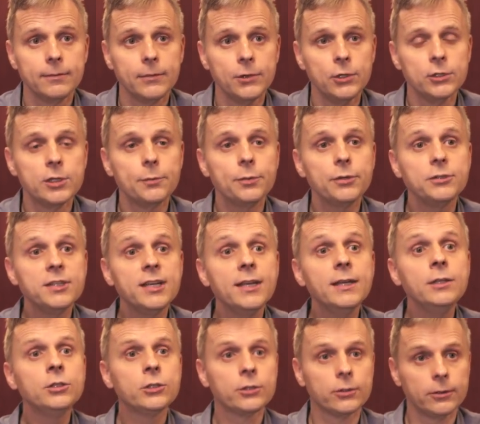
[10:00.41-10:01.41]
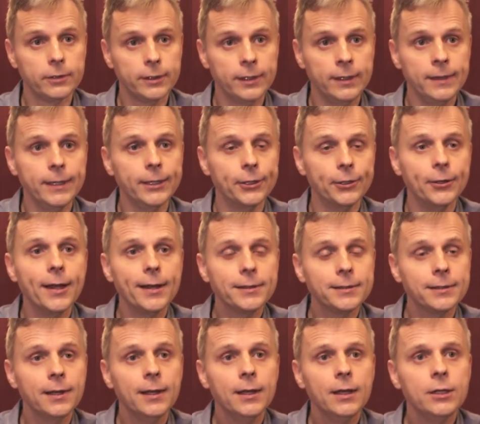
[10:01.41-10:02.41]
There's the potential in the
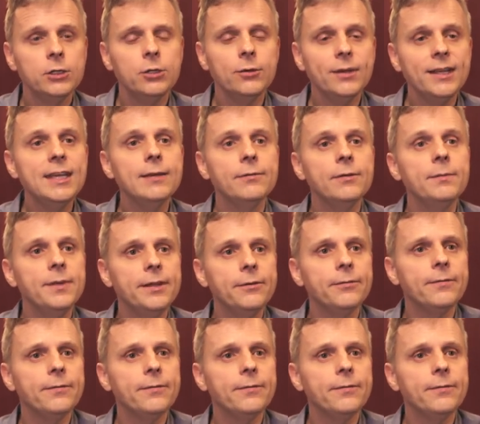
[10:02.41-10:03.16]
internet to even be